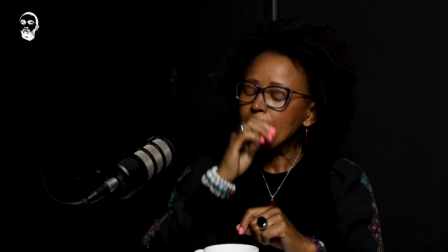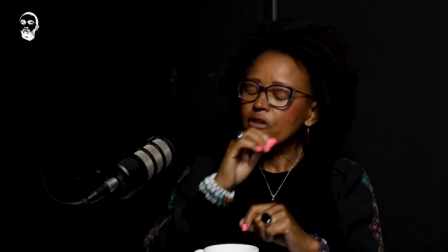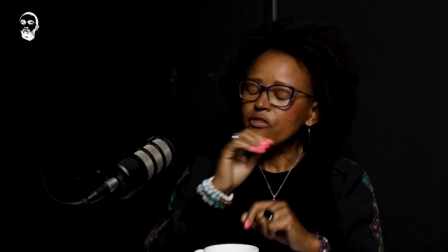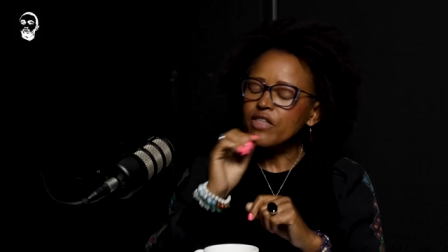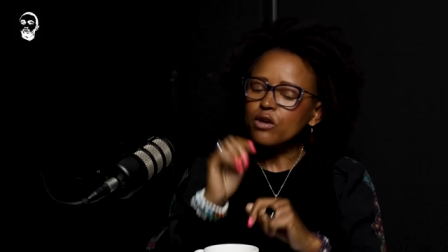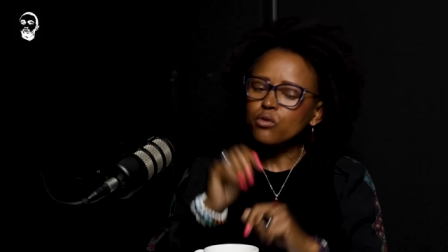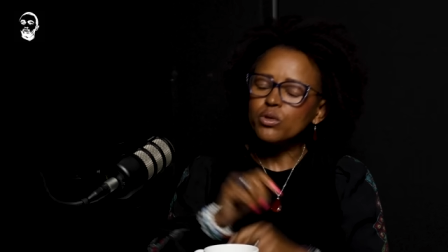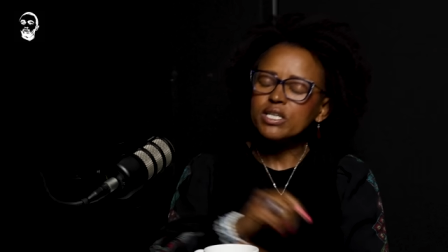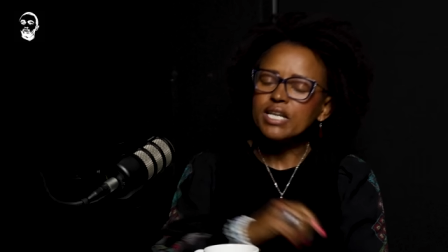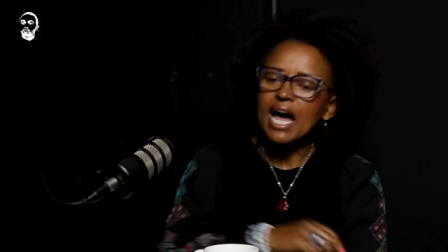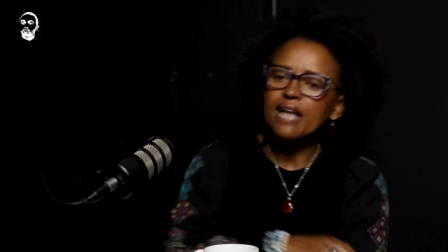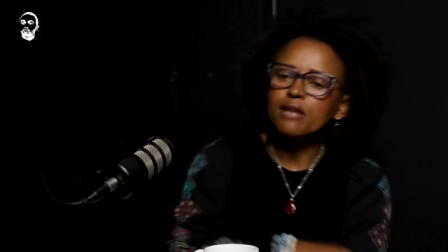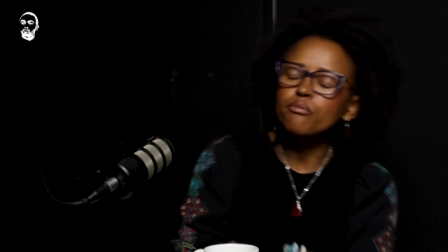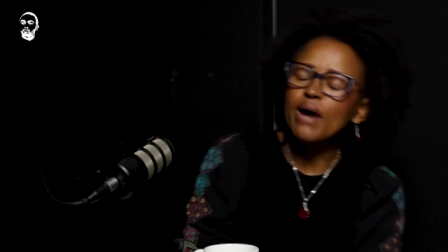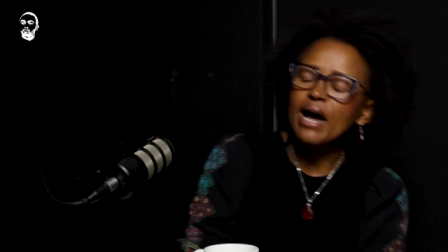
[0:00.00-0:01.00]
that were
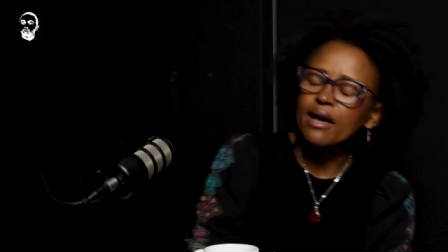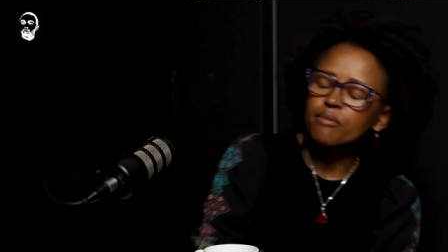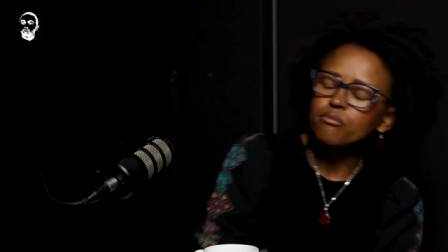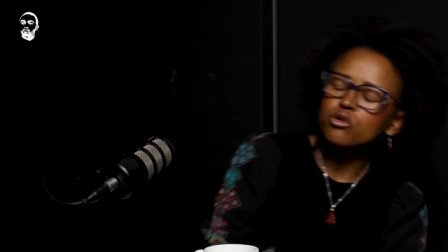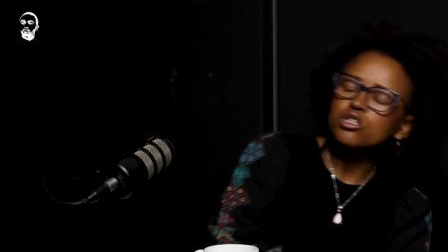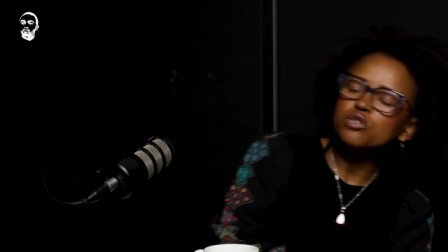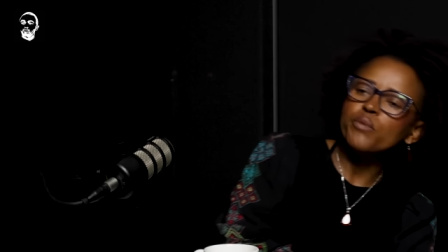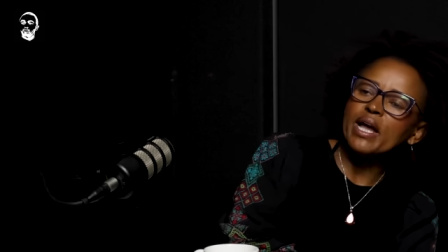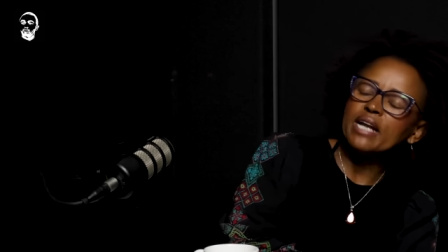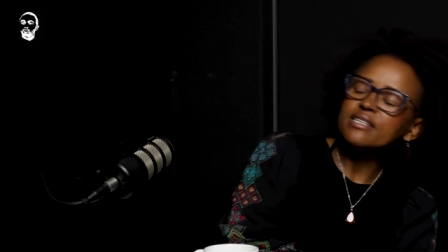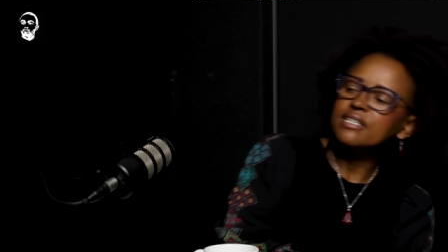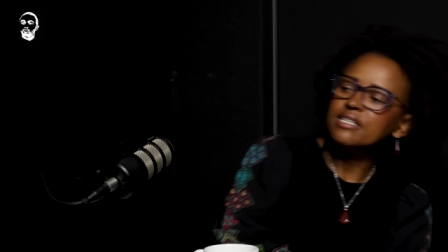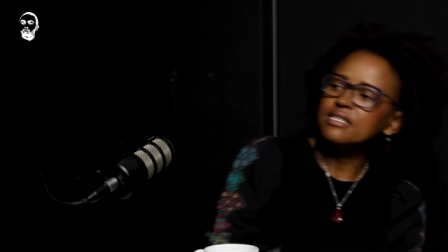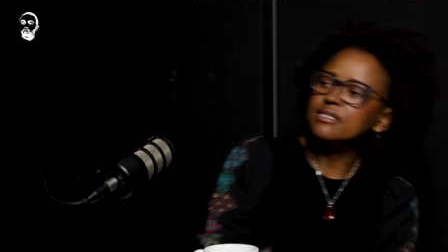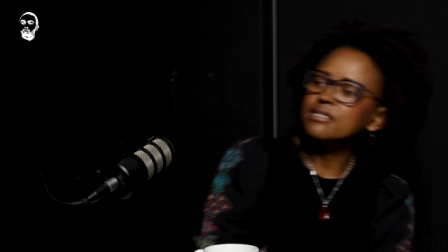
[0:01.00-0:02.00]
done by
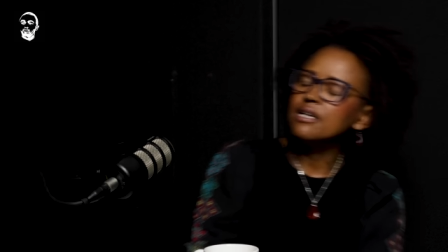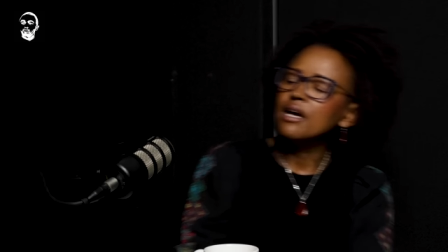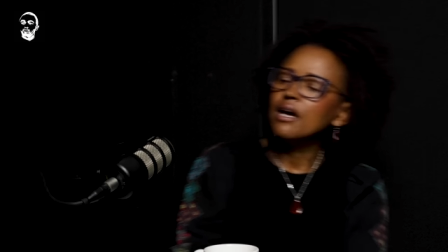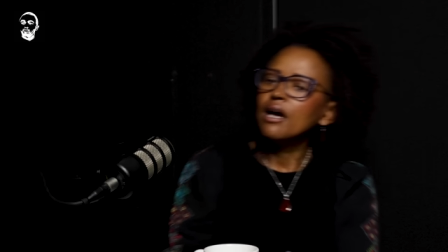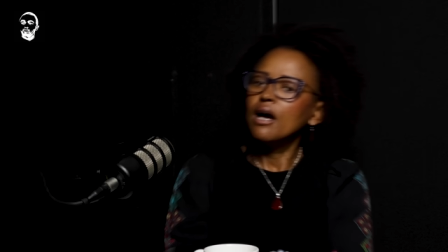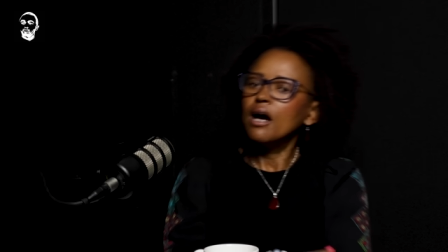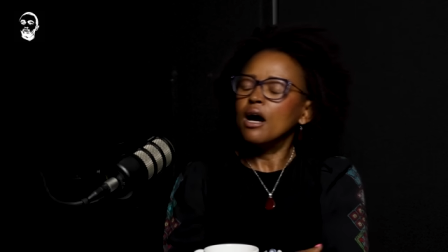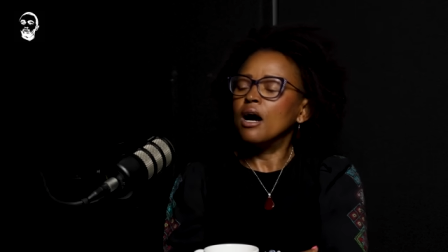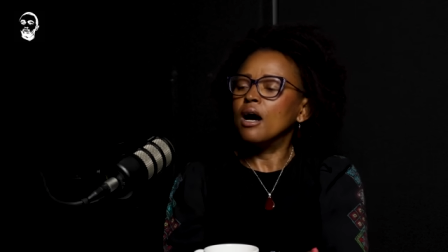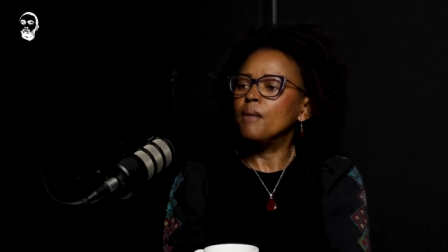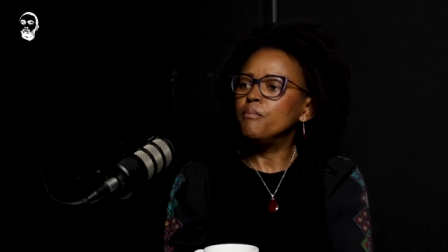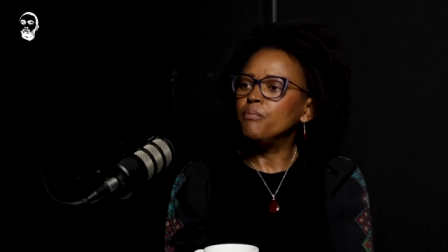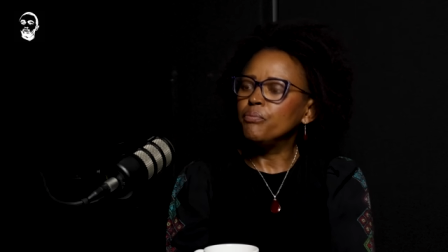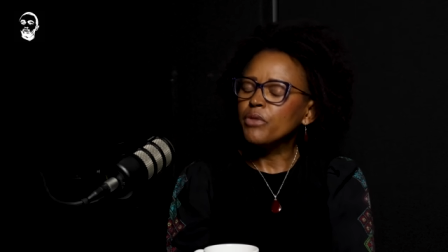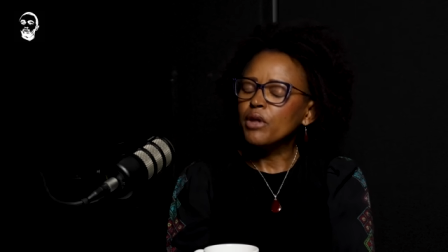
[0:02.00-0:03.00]
municipalities
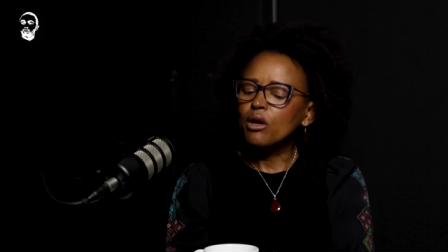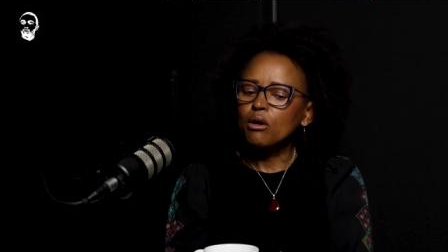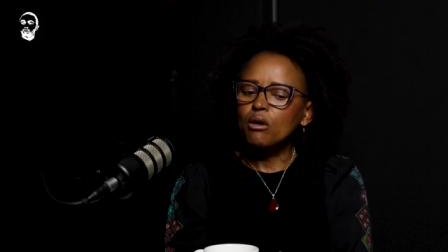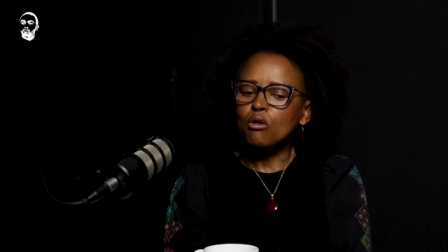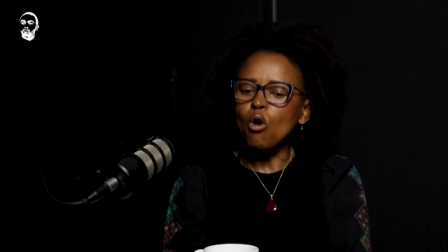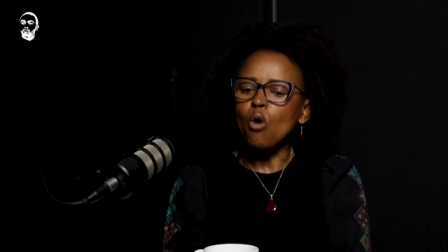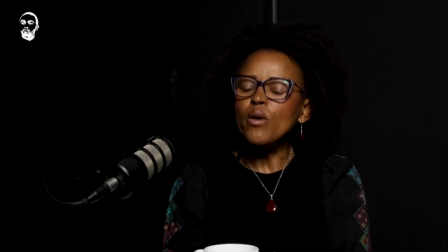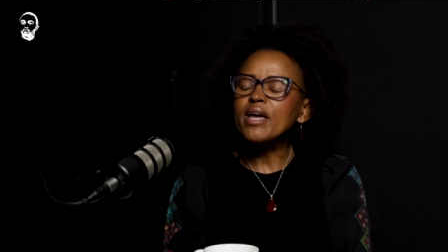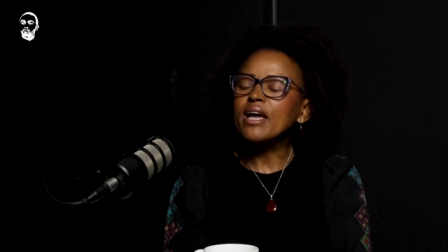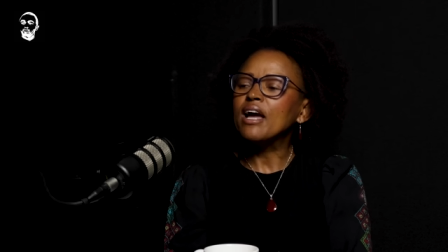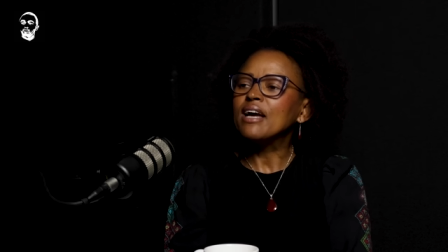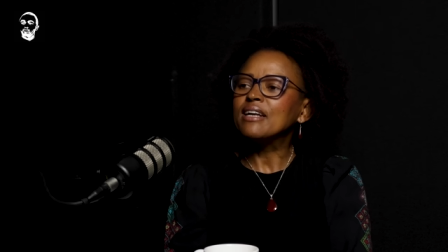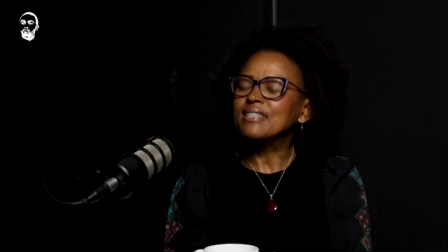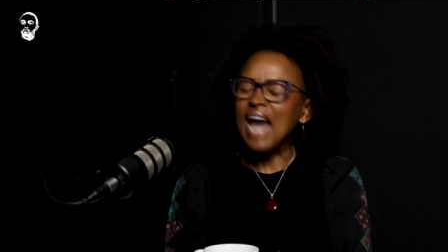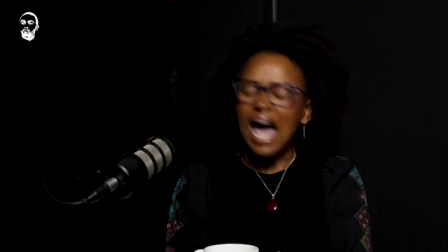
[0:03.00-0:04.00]
um, going
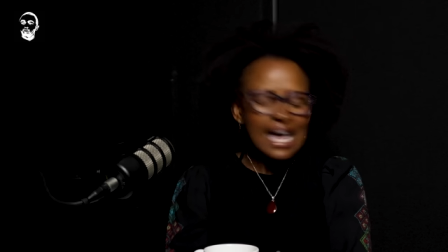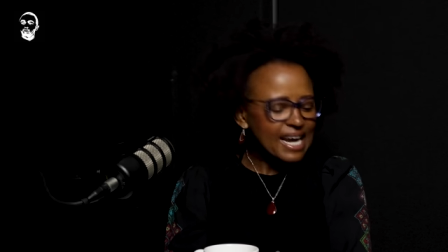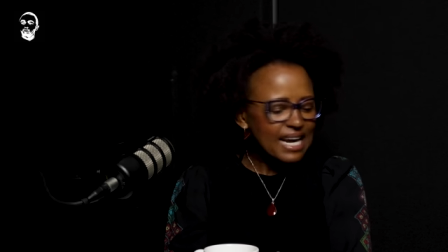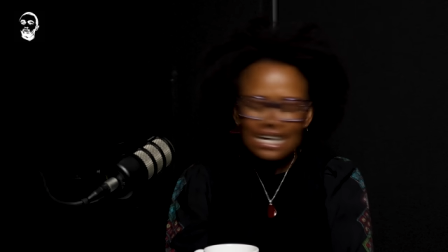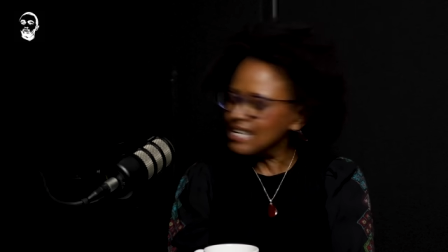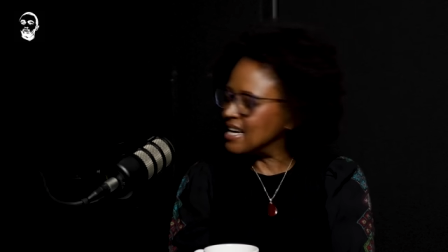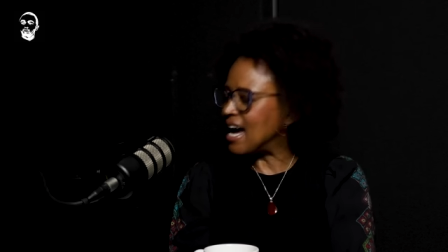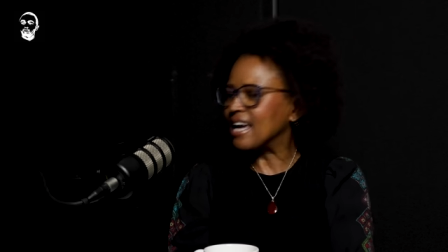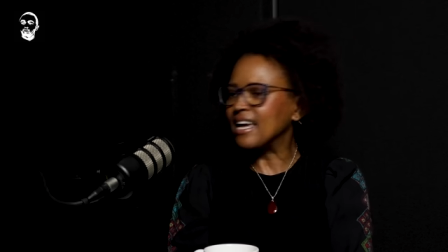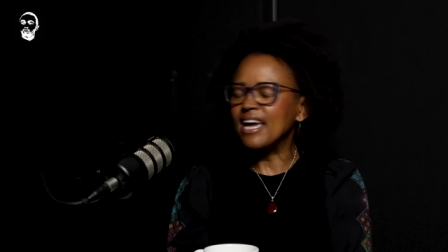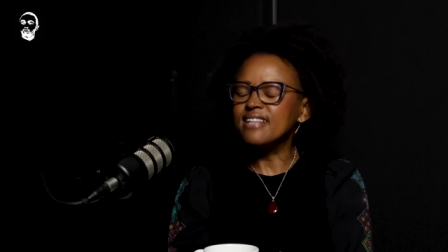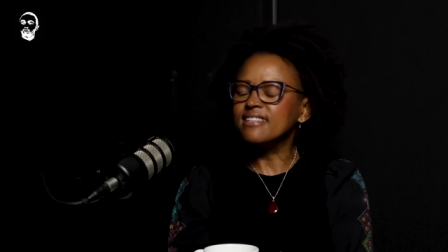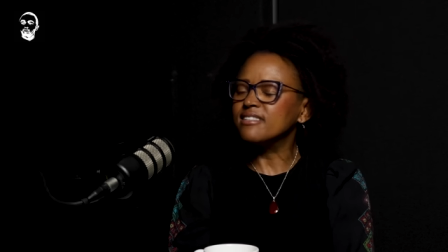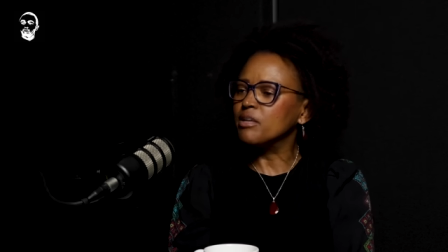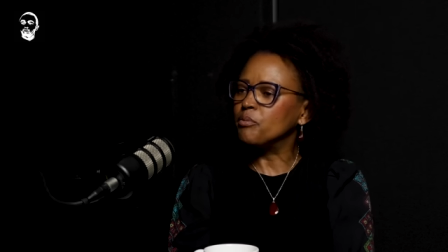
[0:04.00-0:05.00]
directly
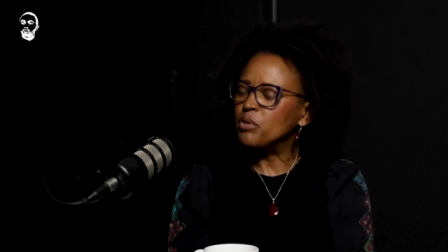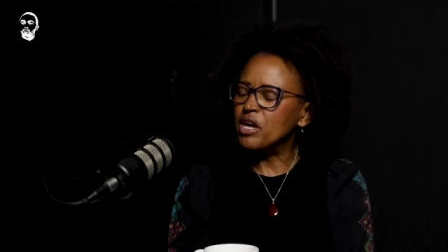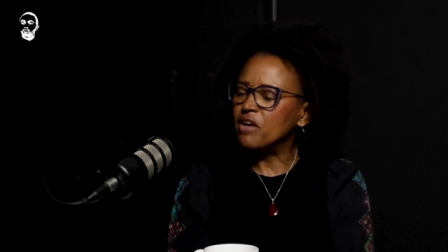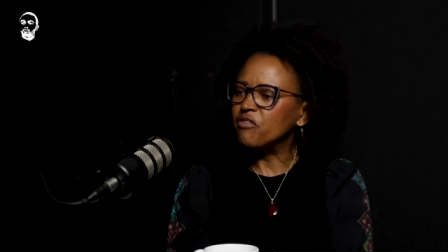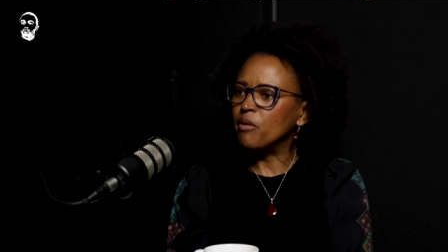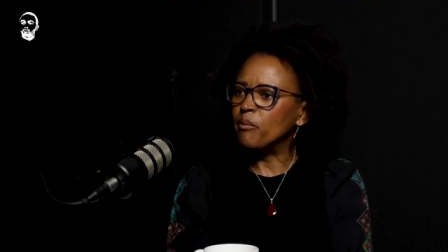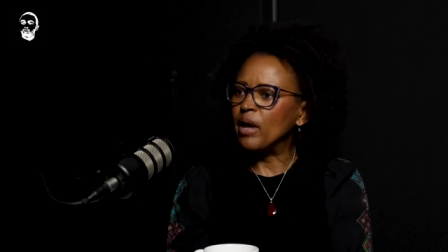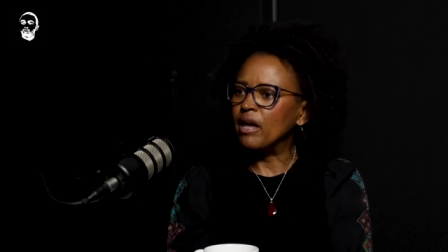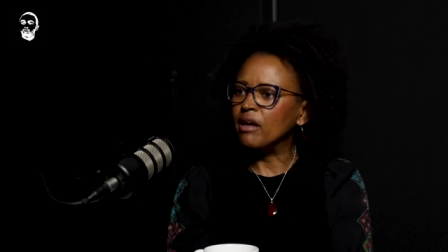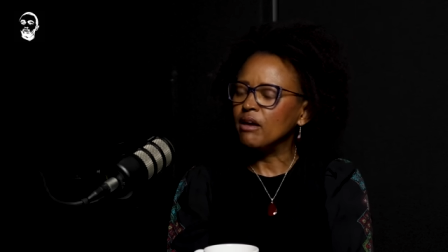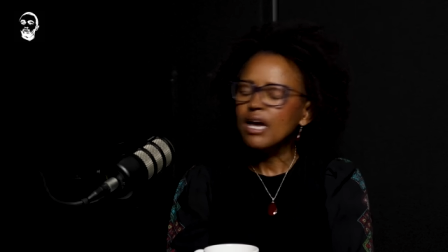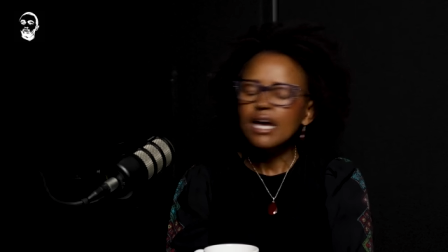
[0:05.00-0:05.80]
against the PFMA,